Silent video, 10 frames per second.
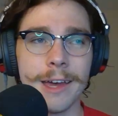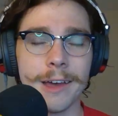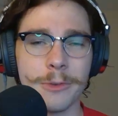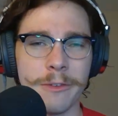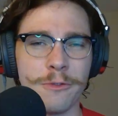
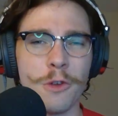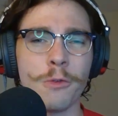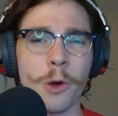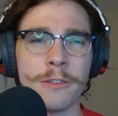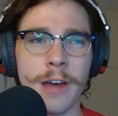So we have a few
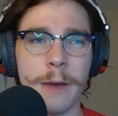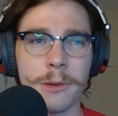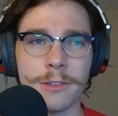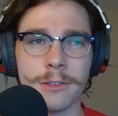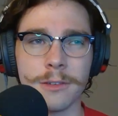Royals
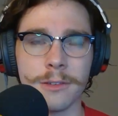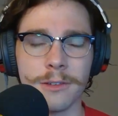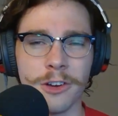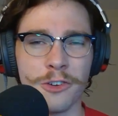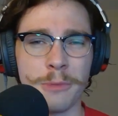topics.
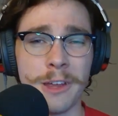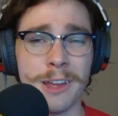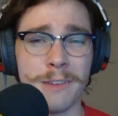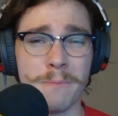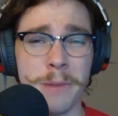There's
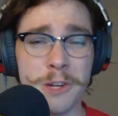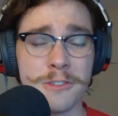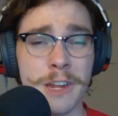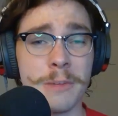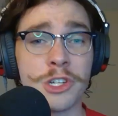been pitchers
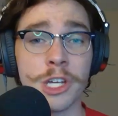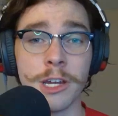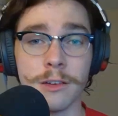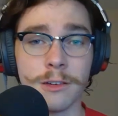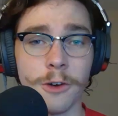that have been cheating,